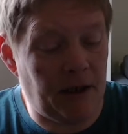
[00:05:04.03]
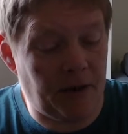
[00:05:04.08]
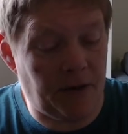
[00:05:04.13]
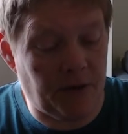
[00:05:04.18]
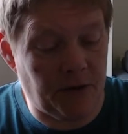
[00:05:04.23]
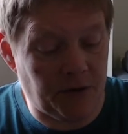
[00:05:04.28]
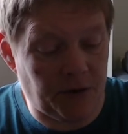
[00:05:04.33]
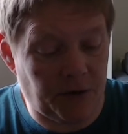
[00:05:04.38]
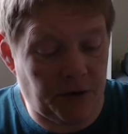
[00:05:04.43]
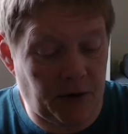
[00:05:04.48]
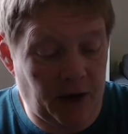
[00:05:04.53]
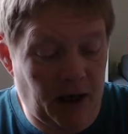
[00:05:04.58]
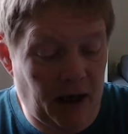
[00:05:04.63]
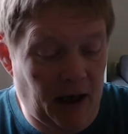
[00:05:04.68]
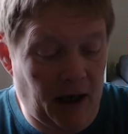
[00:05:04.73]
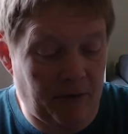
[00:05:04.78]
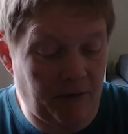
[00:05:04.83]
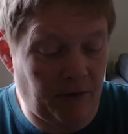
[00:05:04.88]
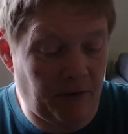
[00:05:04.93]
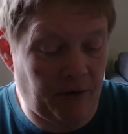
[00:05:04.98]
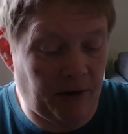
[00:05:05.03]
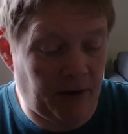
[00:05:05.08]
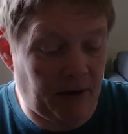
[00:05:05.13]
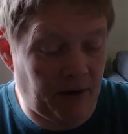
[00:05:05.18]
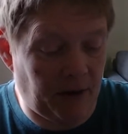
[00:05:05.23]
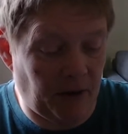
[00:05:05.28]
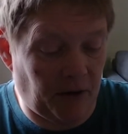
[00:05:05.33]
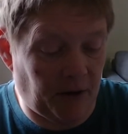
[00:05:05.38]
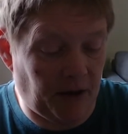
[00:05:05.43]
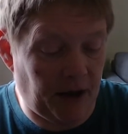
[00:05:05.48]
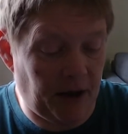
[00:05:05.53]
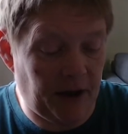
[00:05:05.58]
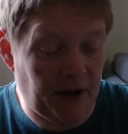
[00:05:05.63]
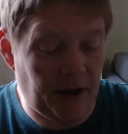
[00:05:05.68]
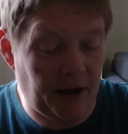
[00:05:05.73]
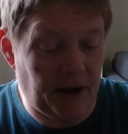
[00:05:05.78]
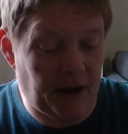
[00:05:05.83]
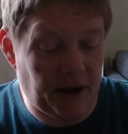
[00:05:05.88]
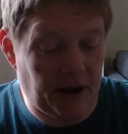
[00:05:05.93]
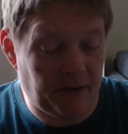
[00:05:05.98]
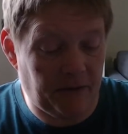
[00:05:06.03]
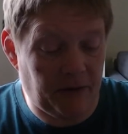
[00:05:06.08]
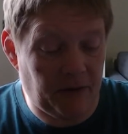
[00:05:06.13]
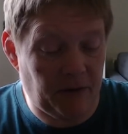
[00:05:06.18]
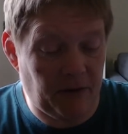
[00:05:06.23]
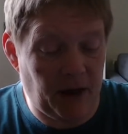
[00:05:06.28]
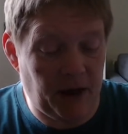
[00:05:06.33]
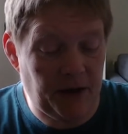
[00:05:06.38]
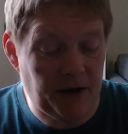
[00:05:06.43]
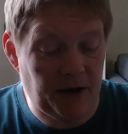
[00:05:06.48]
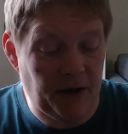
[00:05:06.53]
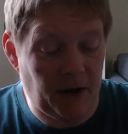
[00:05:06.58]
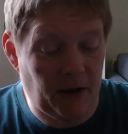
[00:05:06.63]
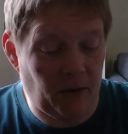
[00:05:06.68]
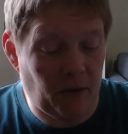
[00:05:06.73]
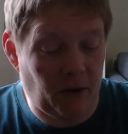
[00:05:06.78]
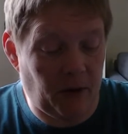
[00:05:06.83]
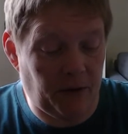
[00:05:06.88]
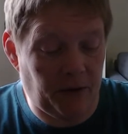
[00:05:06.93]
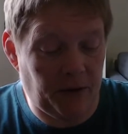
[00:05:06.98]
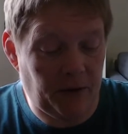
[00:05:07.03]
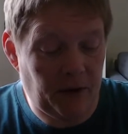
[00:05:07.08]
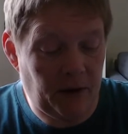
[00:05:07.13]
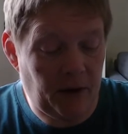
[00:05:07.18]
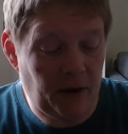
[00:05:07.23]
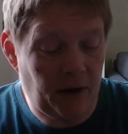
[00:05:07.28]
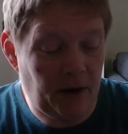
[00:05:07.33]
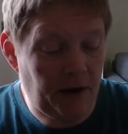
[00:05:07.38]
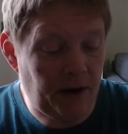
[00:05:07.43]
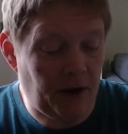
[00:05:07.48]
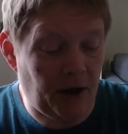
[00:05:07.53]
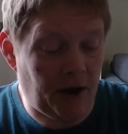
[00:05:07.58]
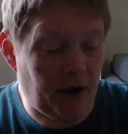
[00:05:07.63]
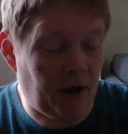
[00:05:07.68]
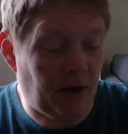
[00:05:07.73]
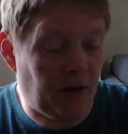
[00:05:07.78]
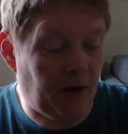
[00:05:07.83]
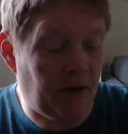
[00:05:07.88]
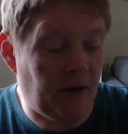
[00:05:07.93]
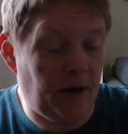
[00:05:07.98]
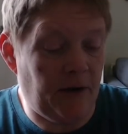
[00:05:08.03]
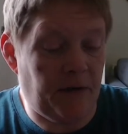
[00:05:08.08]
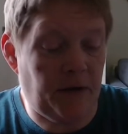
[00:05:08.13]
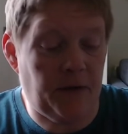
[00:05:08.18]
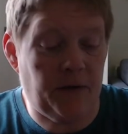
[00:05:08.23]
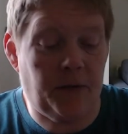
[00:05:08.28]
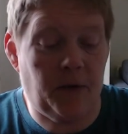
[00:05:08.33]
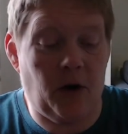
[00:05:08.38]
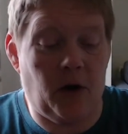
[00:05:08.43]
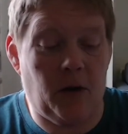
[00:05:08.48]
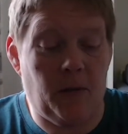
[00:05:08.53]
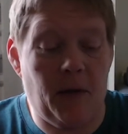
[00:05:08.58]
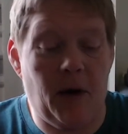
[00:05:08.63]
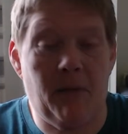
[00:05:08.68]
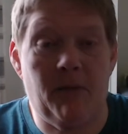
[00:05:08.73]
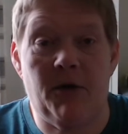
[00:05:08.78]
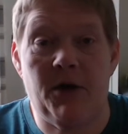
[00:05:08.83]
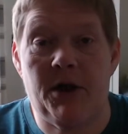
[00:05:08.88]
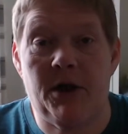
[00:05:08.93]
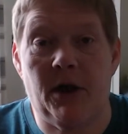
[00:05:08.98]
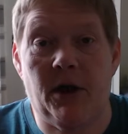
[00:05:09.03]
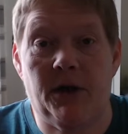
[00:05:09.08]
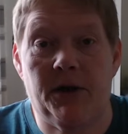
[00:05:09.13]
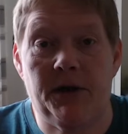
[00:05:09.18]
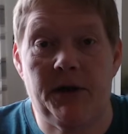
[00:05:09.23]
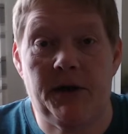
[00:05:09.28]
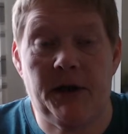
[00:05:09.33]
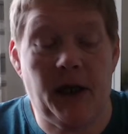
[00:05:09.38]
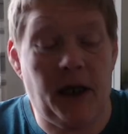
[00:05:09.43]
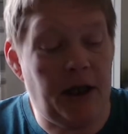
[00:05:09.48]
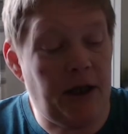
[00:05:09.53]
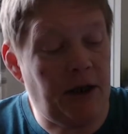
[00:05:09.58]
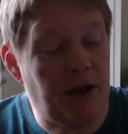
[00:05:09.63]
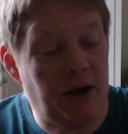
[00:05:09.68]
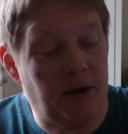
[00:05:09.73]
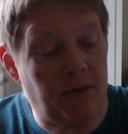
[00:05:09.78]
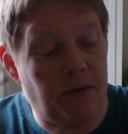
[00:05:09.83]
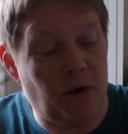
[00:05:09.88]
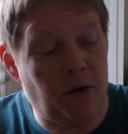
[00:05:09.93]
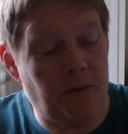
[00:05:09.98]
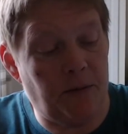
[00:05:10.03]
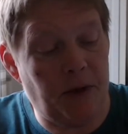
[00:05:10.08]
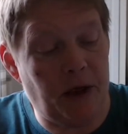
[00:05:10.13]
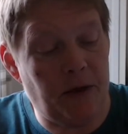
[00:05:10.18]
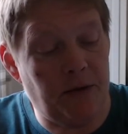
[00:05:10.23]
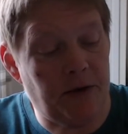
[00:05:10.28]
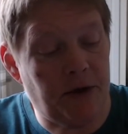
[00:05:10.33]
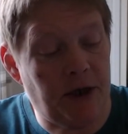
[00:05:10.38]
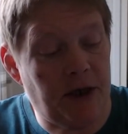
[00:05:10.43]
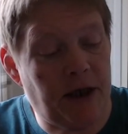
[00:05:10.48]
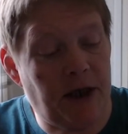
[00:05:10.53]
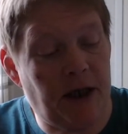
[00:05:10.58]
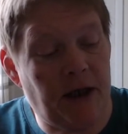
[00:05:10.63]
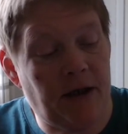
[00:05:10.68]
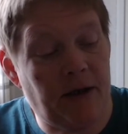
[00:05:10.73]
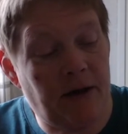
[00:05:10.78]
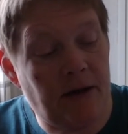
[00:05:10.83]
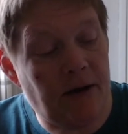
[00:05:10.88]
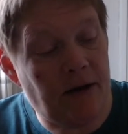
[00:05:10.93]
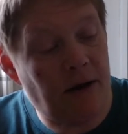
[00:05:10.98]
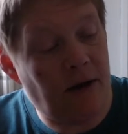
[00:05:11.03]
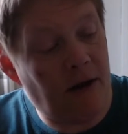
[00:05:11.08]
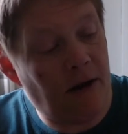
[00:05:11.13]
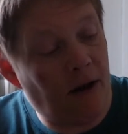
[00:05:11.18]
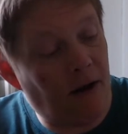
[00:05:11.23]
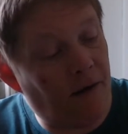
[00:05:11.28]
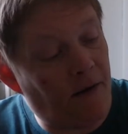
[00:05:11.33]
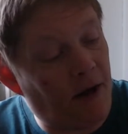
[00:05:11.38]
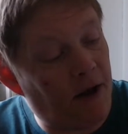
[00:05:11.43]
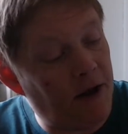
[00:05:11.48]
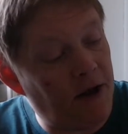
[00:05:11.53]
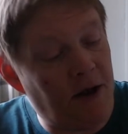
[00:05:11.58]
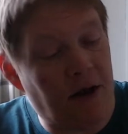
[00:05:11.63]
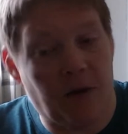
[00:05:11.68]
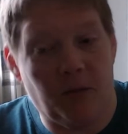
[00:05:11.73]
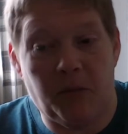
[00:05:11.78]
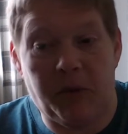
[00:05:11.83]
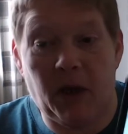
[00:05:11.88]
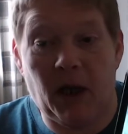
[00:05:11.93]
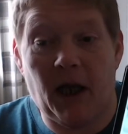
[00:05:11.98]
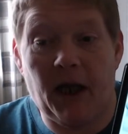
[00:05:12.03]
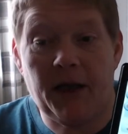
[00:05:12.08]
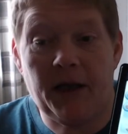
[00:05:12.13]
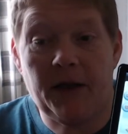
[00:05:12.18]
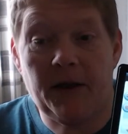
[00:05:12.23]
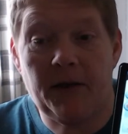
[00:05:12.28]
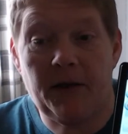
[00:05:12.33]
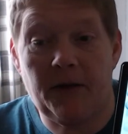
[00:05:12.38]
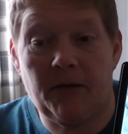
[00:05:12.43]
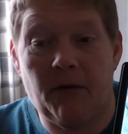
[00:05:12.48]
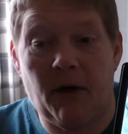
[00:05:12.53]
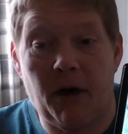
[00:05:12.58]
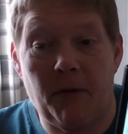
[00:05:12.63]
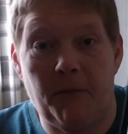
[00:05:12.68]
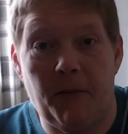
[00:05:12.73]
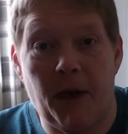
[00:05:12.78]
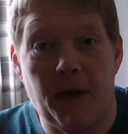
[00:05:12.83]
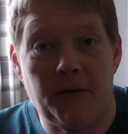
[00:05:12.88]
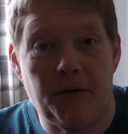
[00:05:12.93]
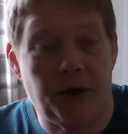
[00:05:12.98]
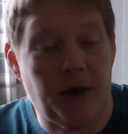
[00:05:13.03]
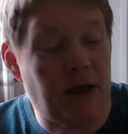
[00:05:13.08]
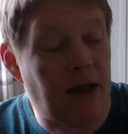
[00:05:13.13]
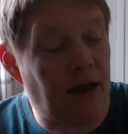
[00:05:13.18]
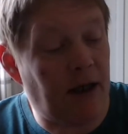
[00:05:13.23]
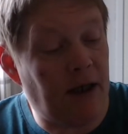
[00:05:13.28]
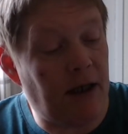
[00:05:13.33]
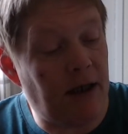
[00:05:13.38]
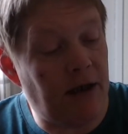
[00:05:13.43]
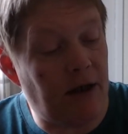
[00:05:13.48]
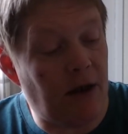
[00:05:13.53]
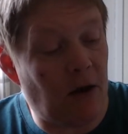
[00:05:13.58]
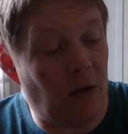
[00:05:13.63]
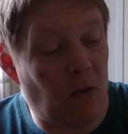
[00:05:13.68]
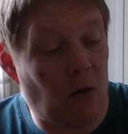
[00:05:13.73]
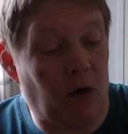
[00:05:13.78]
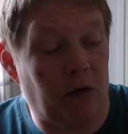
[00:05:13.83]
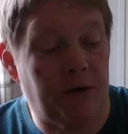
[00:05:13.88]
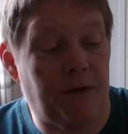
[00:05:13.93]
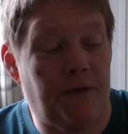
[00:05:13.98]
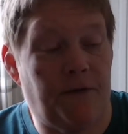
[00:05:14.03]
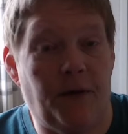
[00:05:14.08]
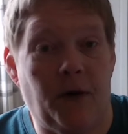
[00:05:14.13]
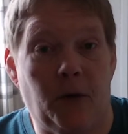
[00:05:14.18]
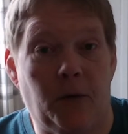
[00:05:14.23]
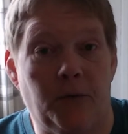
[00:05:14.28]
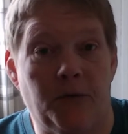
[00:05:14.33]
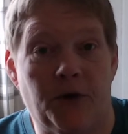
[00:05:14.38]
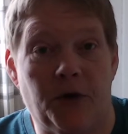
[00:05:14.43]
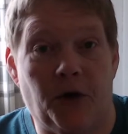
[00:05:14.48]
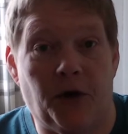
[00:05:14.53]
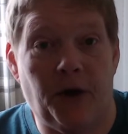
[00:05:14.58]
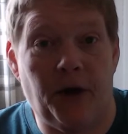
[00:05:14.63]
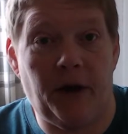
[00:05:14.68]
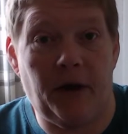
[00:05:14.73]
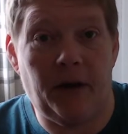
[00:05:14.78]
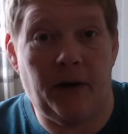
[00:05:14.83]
does everything on here. You can have the radio on. You can, if you've got a memory card in there, you can put music in, and then you can play your own music in here. You can watch films on it,